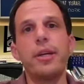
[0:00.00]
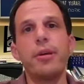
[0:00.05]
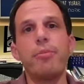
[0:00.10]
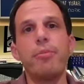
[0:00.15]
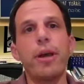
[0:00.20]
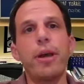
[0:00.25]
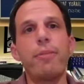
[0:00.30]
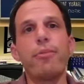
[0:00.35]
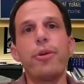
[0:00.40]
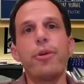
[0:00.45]

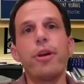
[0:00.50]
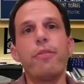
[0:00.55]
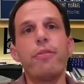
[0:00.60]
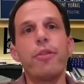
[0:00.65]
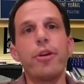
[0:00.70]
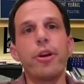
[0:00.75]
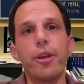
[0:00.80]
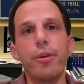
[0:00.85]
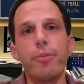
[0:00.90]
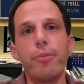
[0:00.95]
My prayer
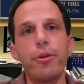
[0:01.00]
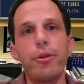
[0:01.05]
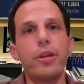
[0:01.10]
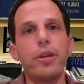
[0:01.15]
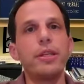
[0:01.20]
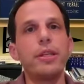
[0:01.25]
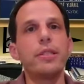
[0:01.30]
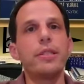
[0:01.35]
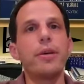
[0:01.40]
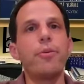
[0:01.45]
for our
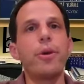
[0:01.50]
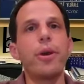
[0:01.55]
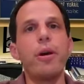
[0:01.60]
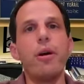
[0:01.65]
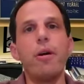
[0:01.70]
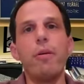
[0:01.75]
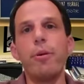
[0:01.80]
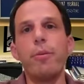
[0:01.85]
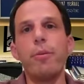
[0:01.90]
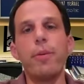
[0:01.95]
community is that we
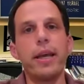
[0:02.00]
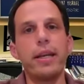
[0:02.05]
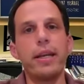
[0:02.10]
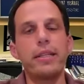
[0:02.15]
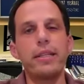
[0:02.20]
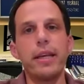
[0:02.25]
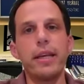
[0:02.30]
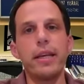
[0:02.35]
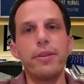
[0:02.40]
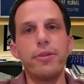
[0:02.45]
all be back
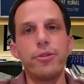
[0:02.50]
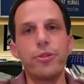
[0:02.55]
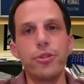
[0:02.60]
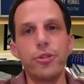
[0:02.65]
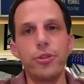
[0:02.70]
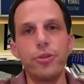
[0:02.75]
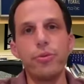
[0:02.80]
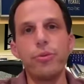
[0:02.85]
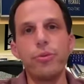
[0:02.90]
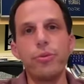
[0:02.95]
together
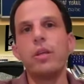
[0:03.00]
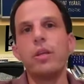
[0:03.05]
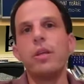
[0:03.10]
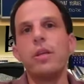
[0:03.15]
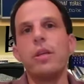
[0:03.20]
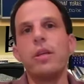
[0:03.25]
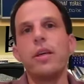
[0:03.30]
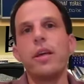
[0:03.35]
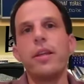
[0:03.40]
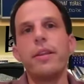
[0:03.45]
soon,
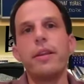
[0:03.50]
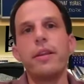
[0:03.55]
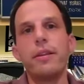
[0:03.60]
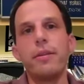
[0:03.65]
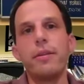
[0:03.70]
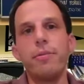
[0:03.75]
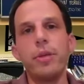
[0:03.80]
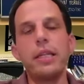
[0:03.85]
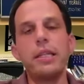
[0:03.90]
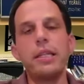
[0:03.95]
and that in
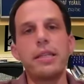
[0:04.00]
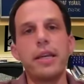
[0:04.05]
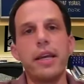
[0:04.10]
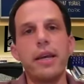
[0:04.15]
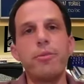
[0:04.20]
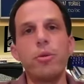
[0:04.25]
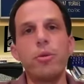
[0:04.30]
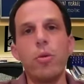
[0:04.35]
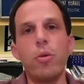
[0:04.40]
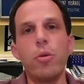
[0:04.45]
the
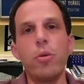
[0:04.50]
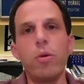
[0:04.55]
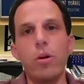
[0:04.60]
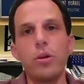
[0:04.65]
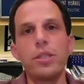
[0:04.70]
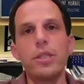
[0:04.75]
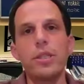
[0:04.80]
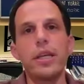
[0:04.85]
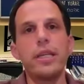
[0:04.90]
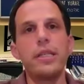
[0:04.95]
meantime, you
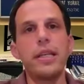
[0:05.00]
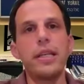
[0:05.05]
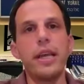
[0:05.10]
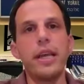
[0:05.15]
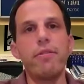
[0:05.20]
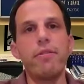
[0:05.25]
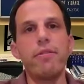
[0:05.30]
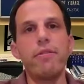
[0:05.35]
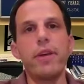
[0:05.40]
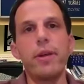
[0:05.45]
all stay
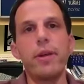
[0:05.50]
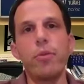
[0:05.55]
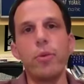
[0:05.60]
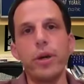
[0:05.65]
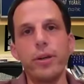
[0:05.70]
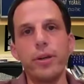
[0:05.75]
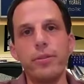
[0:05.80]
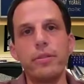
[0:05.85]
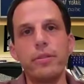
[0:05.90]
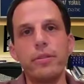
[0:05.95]
safe and
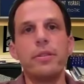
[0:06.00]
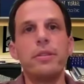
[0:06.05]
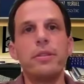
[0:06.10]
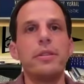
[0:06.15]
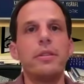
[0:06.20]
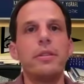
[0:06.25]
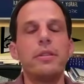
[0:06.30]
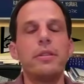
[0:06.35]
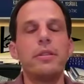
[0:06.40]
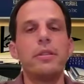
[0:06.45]
well.
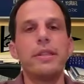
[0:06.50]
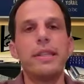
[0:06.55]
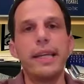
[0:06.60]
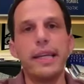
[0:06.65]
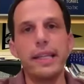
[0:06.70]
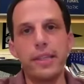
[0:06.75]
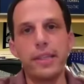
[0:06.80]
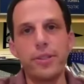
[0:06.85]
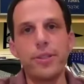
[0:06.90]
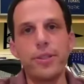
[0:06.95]

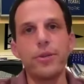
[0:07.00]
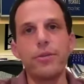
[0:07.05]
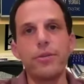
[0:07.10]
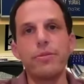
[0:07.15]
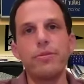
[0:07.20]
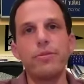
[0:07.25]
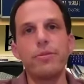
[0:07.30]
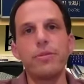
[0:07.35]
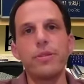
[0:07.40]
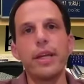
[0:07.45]
Laila
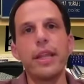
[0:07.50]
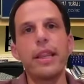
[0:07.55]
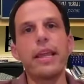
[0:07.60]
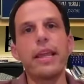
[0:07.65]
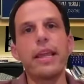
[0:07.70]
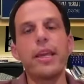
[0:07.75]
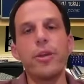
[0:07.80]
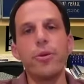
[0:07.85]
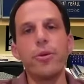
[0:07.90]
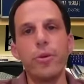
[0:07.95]
Tov, and
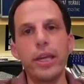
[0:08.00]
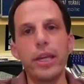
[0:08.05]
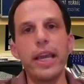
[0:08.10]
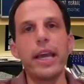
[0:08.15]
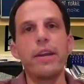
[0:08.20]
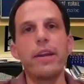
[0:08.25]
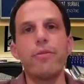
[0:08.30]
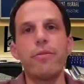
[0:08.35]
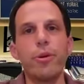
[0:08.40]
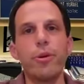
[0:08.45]
thank you
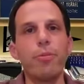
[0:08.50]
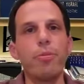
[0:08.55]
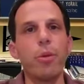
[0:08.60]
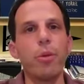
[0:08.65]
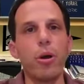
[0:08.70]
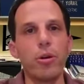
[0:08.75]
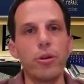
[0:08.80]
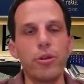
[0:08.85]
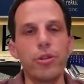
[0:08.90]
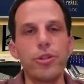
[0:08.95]
again for your
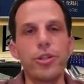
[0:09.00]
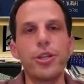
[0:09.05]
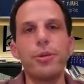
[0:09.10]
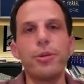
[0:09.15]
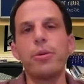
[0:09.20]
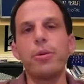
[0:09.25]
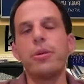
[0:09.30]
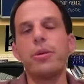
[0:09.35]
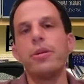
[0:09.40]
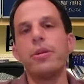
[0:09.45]

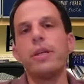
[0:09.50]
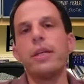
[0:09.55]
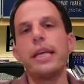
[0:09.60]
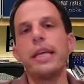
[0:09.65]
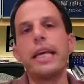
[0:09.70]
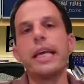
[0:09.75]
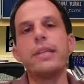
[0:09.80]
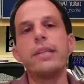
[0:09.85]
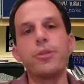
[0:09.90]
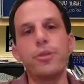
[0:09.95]
partnership
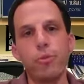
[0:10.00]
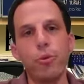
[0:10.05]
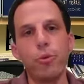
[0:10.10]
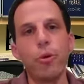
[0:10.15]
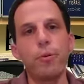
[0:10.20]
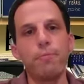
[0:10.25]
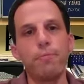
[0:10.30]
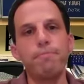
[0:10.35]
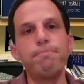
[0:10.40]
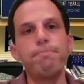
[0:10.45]
and
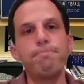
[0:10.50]
support.